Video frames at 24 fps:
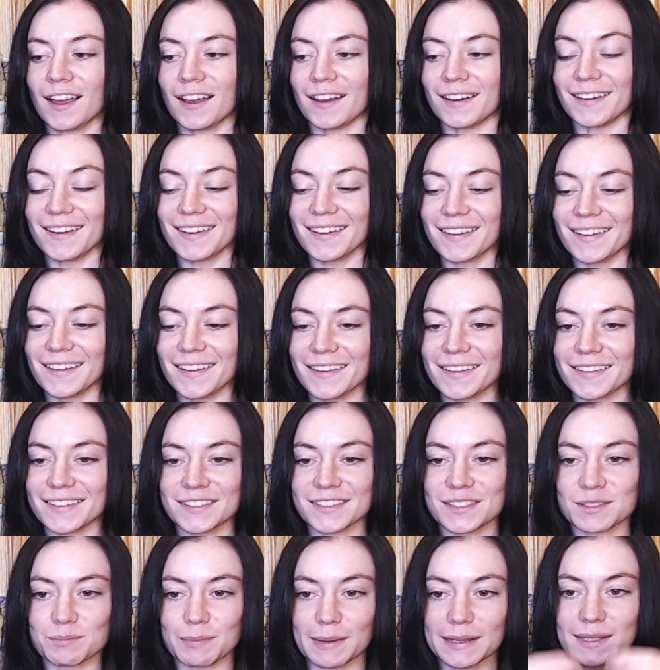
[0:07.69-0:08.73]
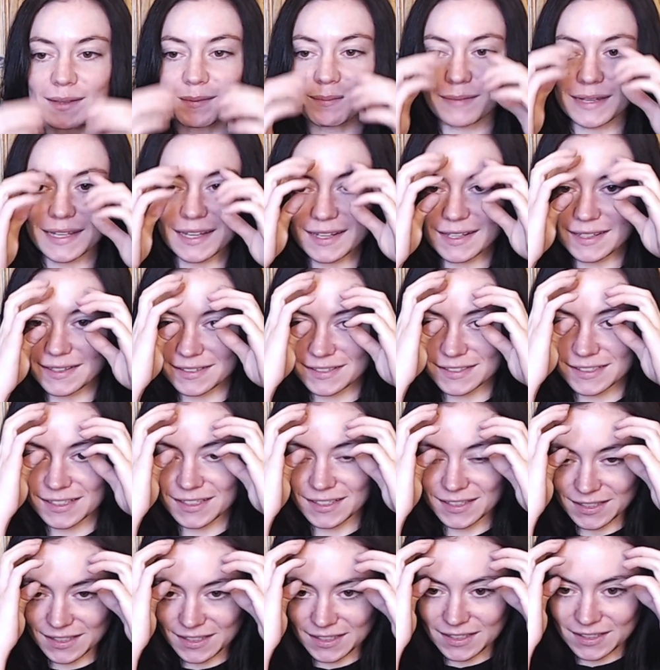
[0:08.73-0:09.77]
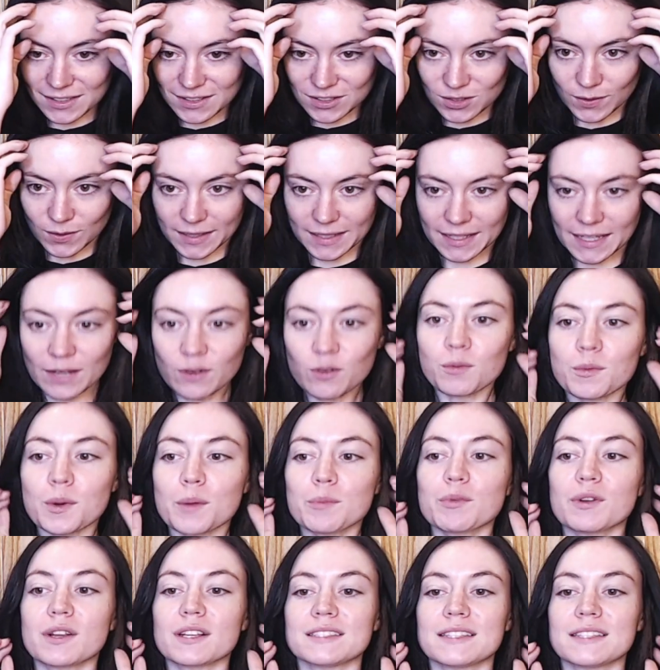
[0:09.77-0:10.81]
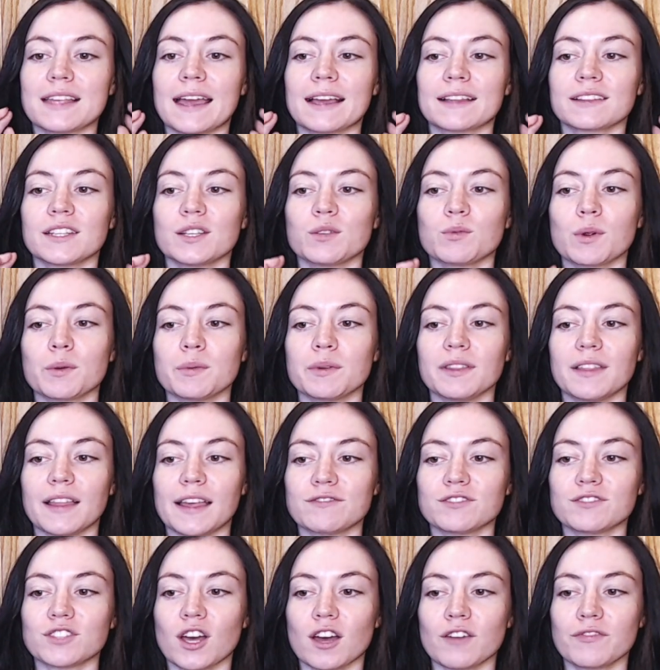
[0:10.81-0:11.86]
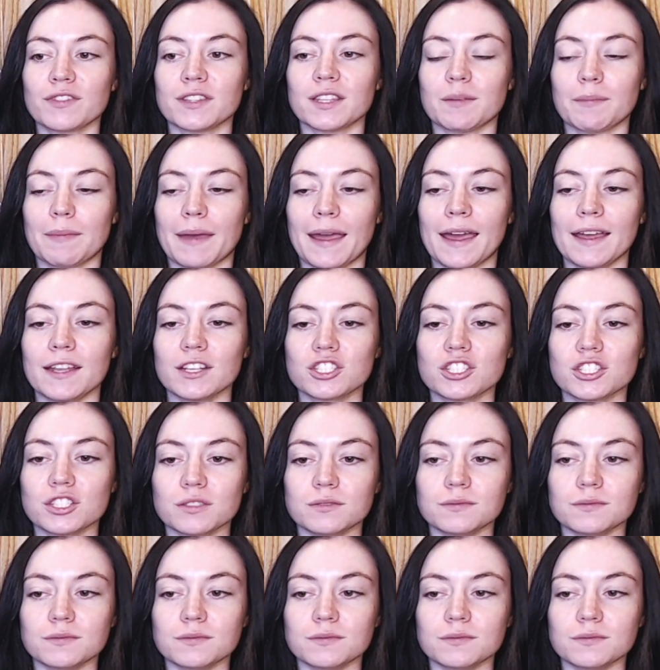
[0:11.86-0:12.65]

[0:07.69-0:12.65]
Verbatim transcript: Ah, it's been a minute. So I can't remember exactly where we left off in the match.